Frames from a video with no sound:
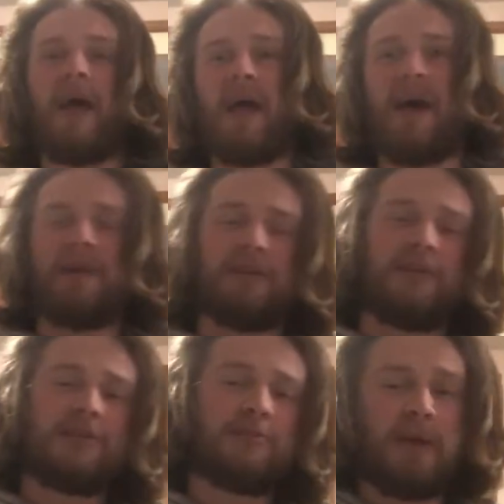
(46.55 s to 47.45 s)
and
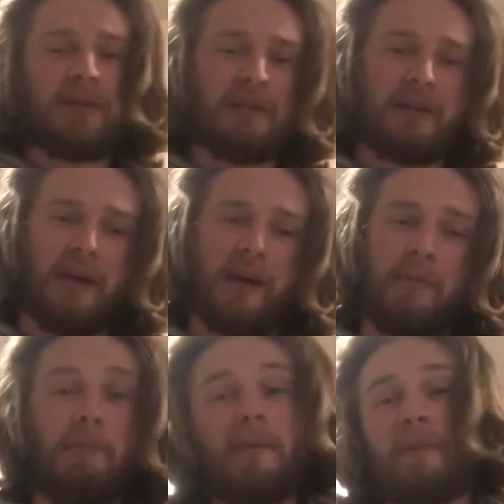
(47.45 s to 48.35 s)
spending time,
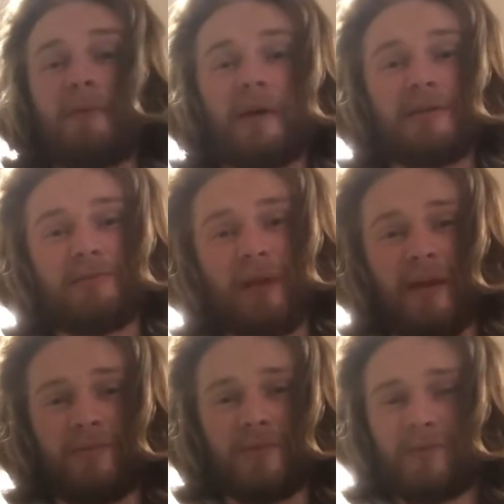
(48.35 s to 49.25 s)
maybe playing some
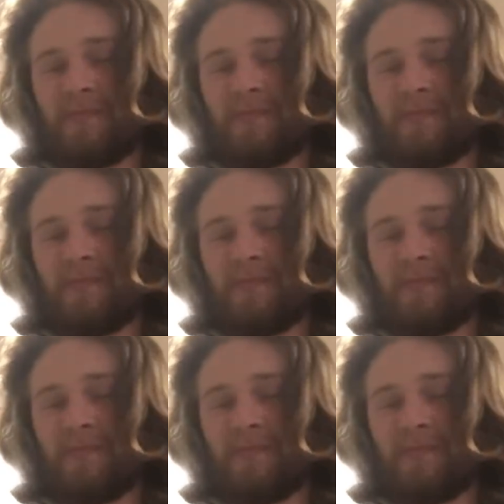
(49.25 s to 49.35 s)
games.